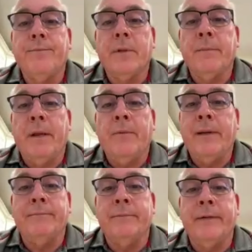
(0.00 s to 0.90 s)
I mean,
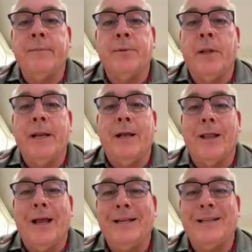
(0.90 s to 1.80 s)
we get plenty of
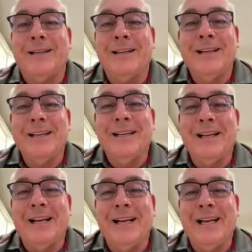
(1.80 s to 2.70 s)
light,
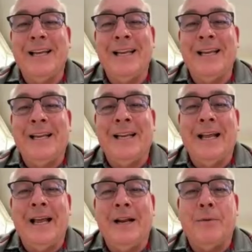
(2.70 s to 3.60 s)
and
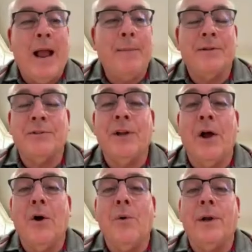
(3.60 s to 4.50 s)
the rabbits
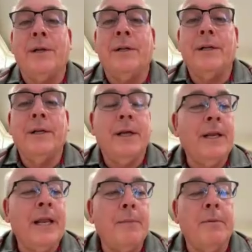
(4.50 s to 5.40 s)
know, and
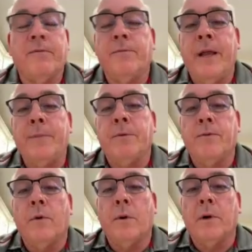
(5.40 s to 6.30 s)
they
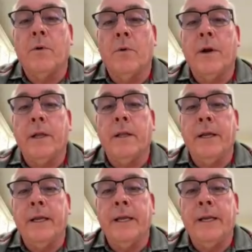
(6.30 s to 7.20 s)
perform
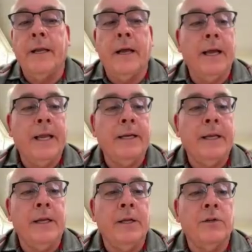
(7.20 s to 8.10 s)
accordingly, and
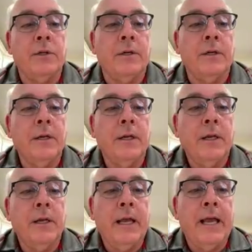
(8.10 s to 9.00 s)
condition.
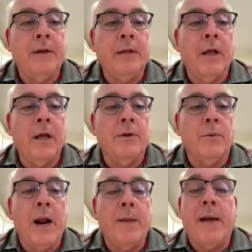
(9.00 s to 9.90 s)
Having the
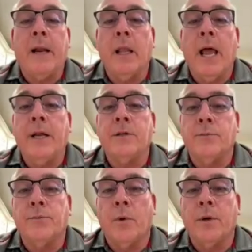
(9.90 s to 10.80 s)
right amount of light is
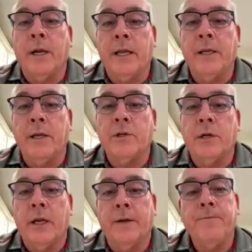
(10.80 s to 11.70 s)
important to
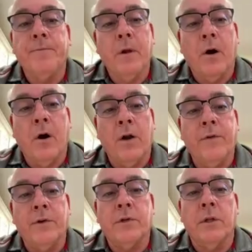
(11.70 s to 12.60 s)
conditioning.
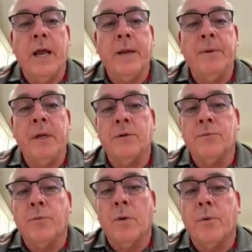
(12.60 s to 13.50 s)
Artificial light becomes
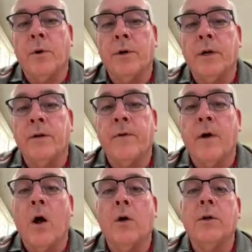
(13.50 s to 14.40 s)
more important in the
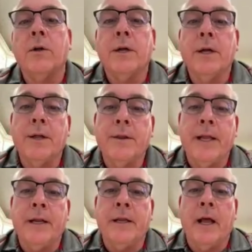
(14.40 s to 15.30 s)
fall
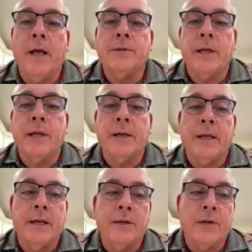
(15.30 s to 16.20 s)
than it does, and it is